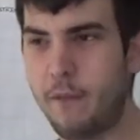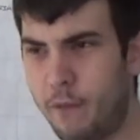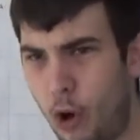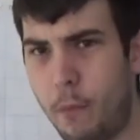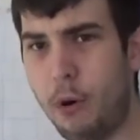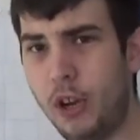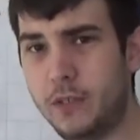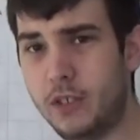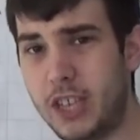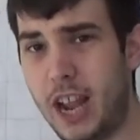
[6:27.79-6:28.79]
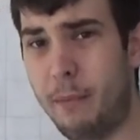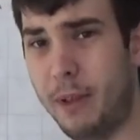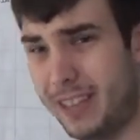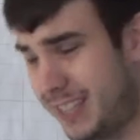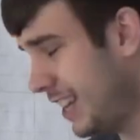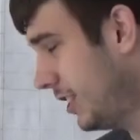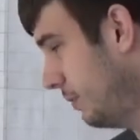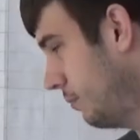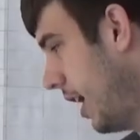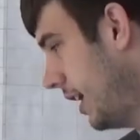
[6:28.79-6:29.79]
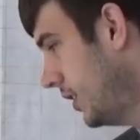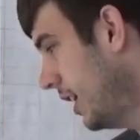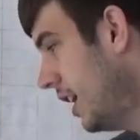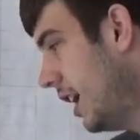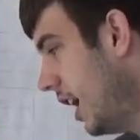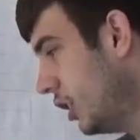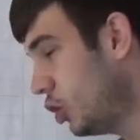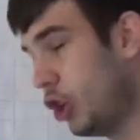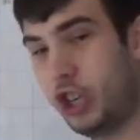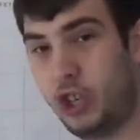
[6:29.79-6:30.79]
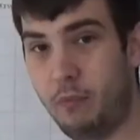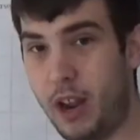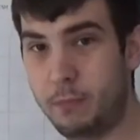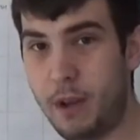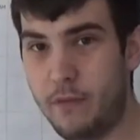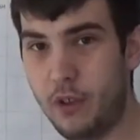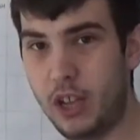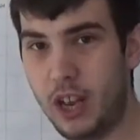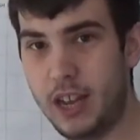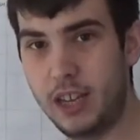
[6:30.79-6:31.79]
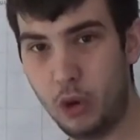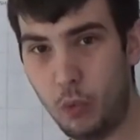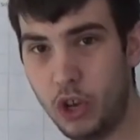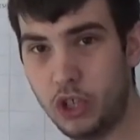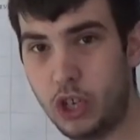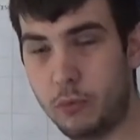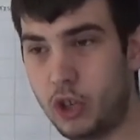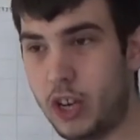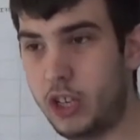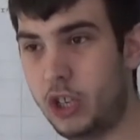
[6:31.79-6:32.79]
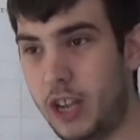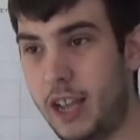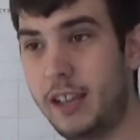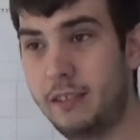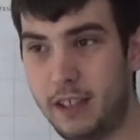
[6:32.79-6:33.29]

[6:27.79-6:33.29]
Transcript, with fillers: Four points for Sauber, decent race, astonishing race by Wehrlein. Did a one-stop strategy.